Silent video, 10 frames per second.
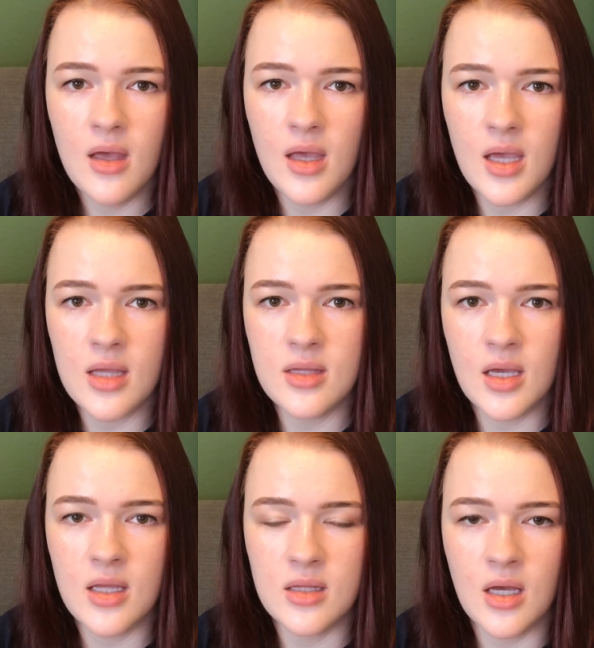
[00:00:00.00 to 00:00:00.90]
And
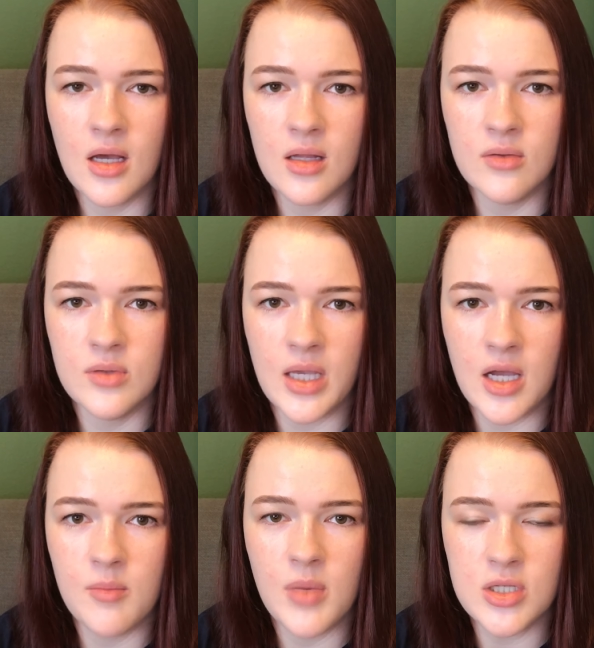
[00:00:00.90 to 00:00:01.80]
then, uh, like
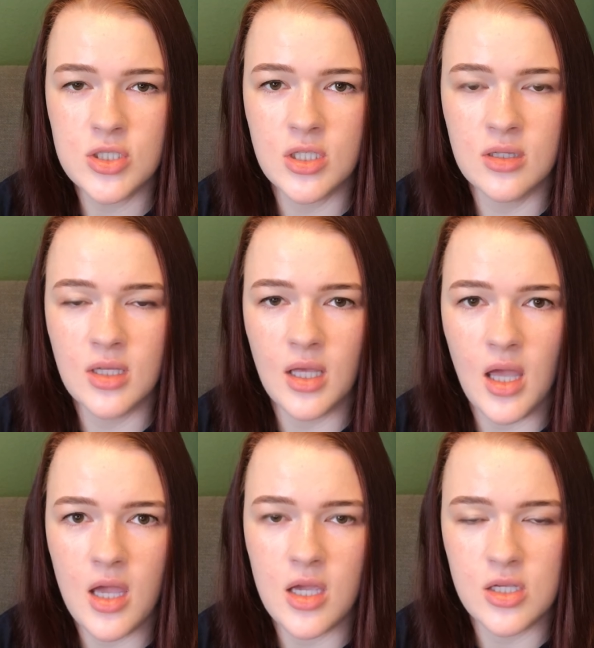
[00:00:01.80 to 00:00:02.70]
I mentioned, the
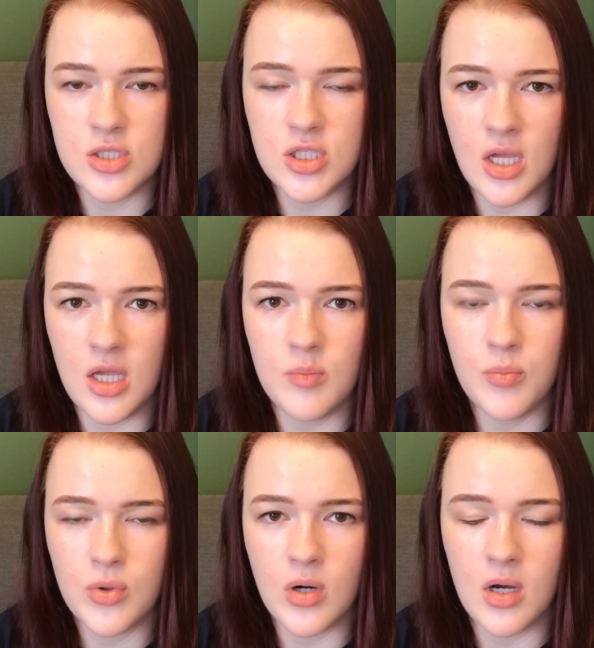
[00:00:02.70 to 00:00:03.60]
AHA
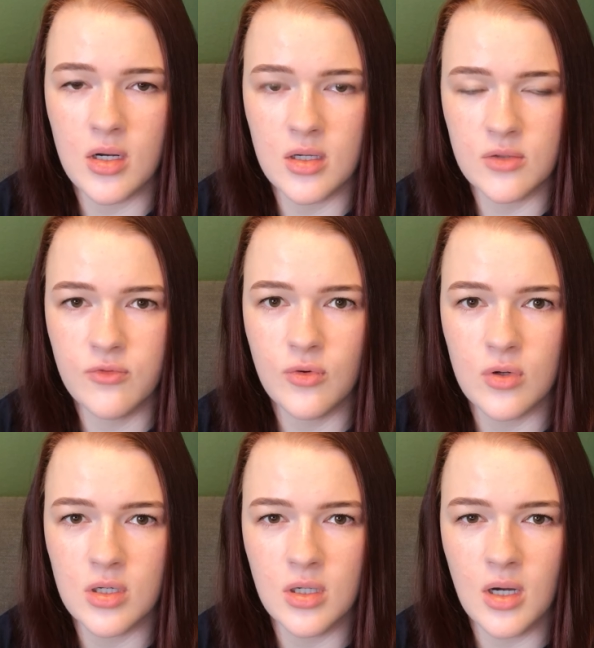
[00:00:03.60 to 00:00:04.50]
product
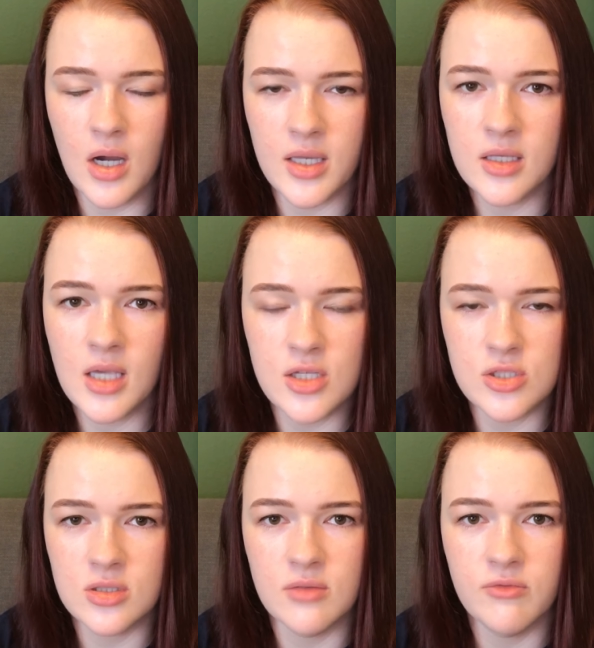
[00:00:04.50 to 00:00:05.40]
for
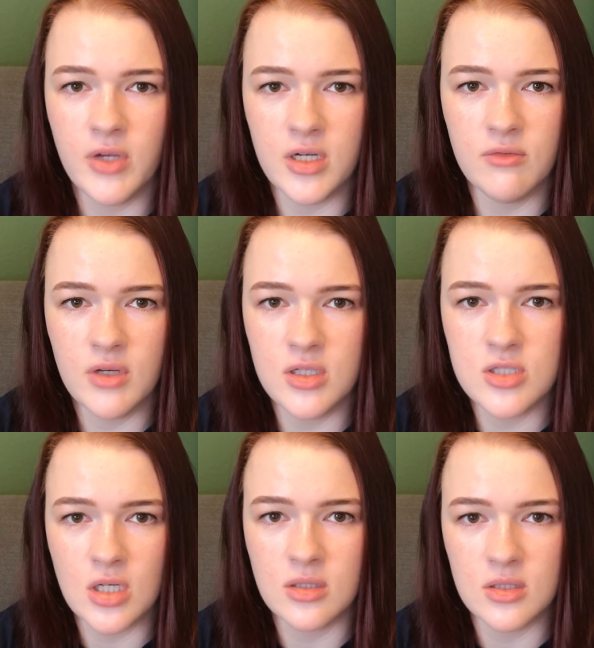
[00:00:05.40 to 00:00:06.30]
occasional very, very
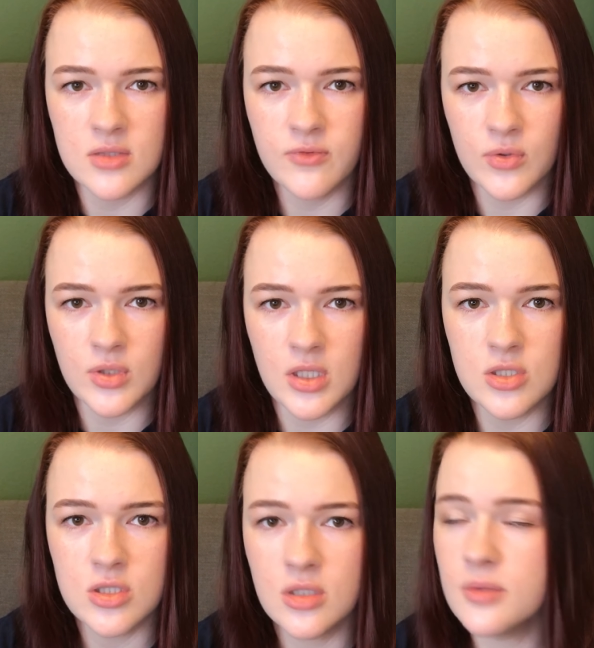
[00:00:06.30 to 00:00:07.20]
gentle
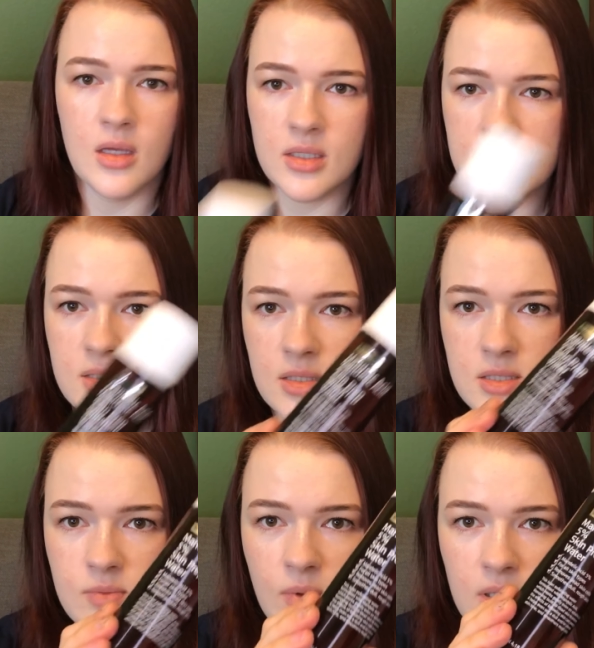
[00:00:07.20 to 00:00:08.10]
exfoliation. And it's
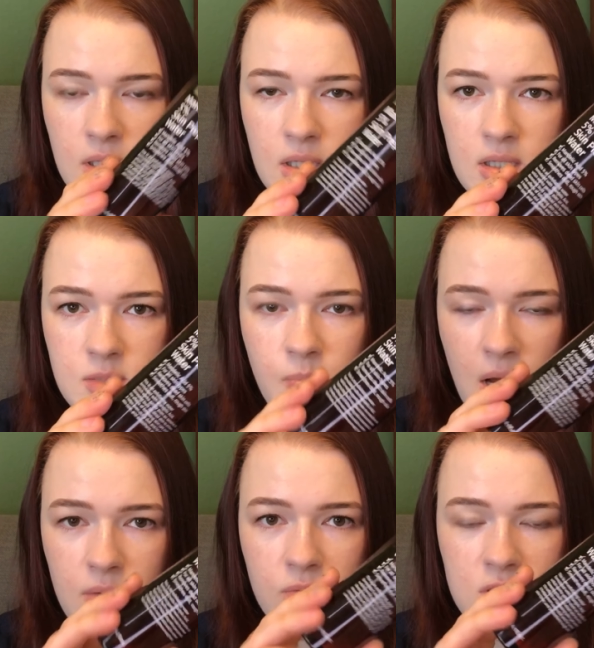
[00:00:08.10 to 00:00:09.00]
this one. It is
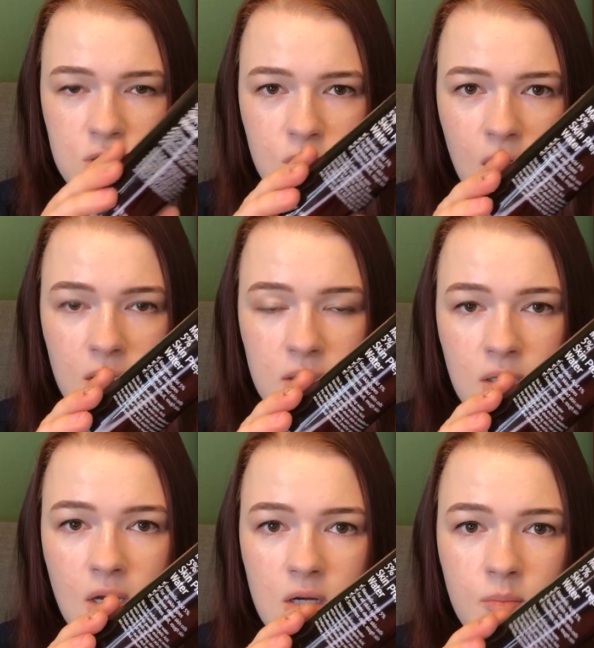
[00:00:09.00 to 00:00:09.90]
by Wishtrend
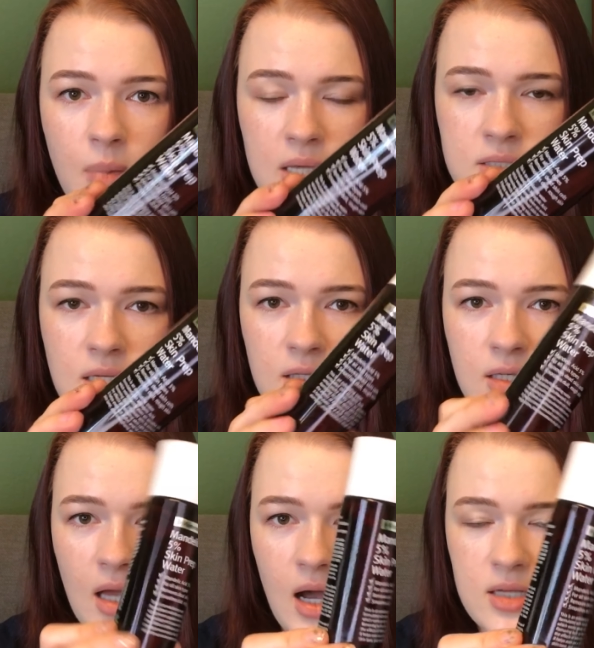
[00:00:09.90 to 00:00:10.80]

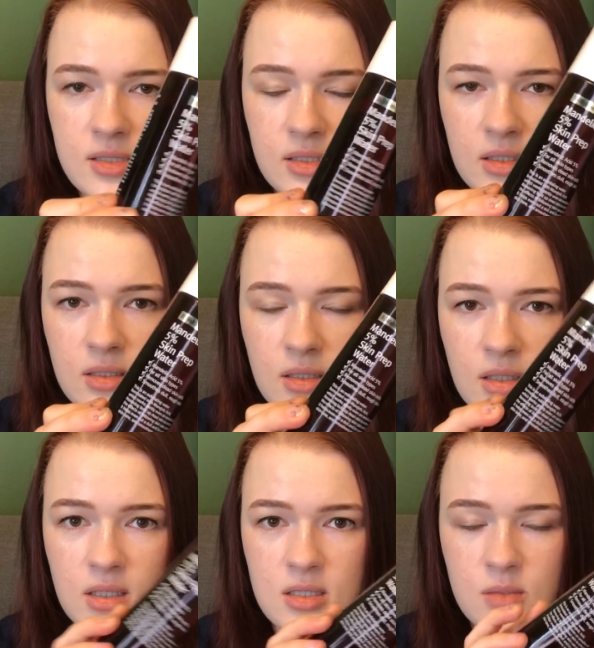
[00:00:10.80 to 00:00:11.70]
mandelic acid.
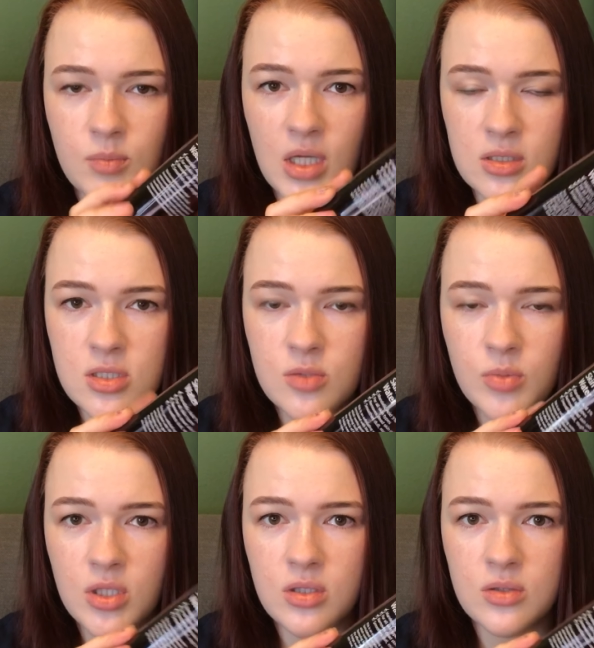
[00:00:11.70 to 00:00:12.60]
It is meant to
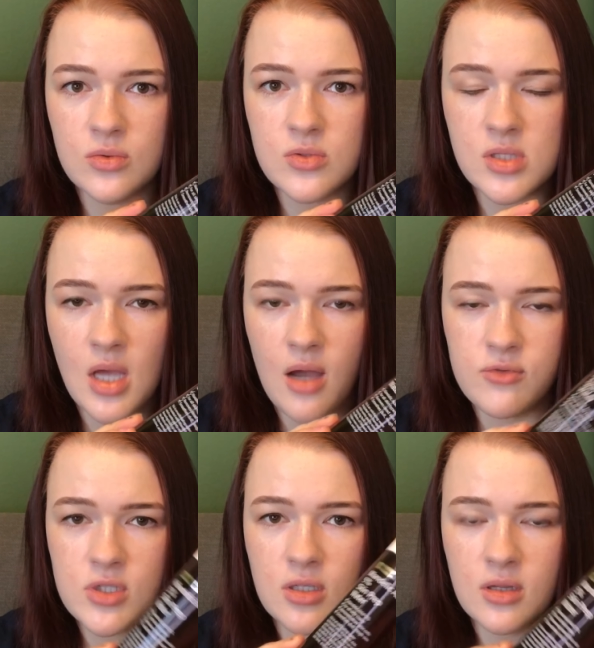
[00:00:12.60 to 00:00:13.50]
be used
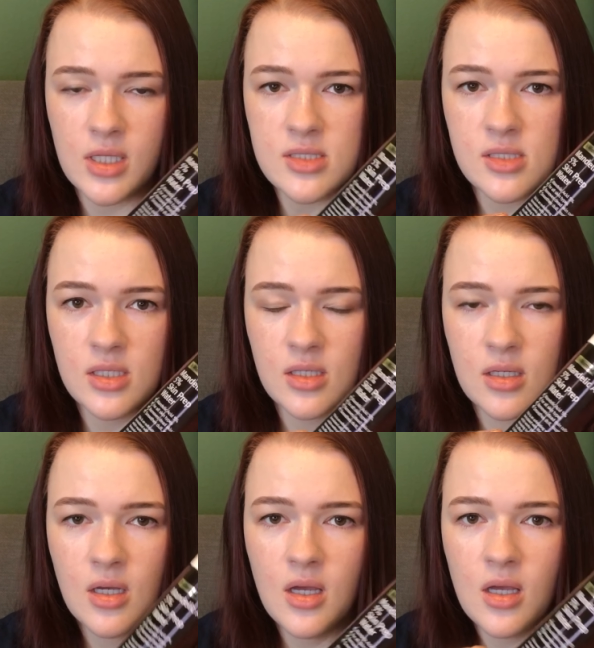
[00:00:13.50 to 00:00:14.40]
after
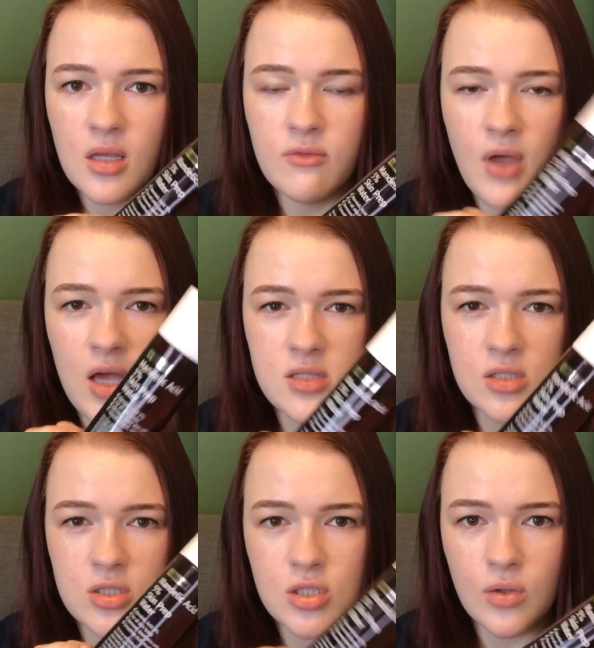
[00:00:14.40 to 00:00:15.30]
cleansing kind of as
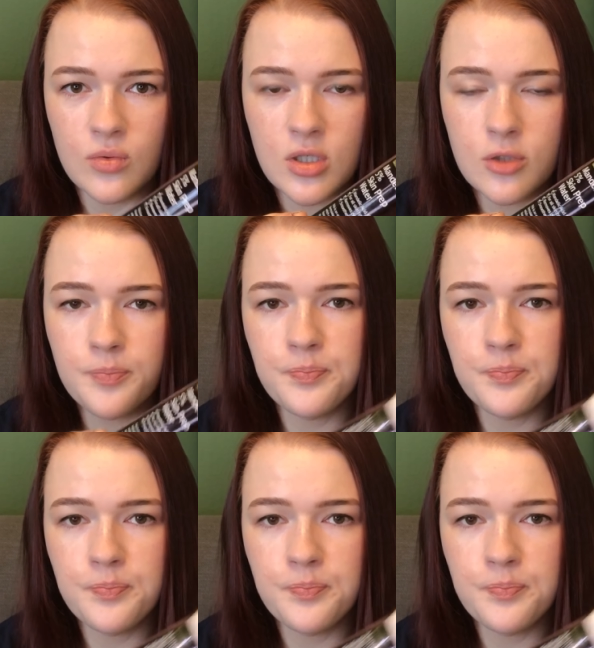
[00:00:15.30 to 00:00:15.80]
a toner.